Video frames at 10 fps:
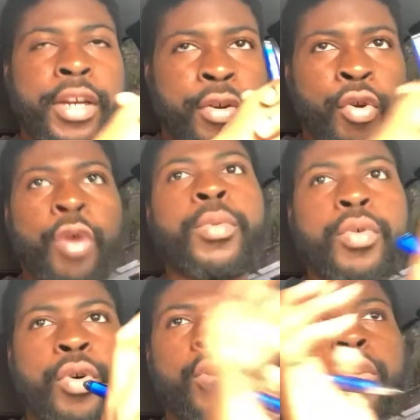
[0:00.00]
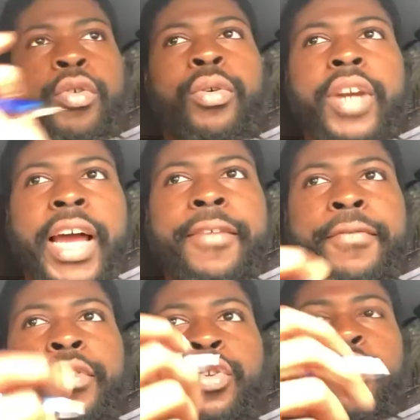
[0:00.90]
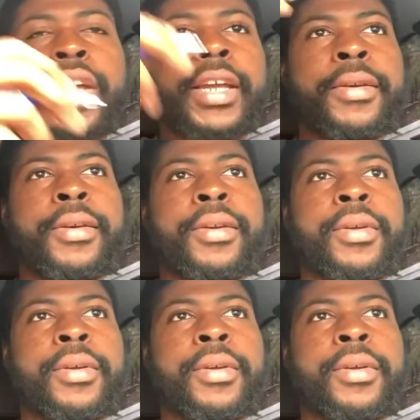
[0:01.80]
a normal quote unquote life you can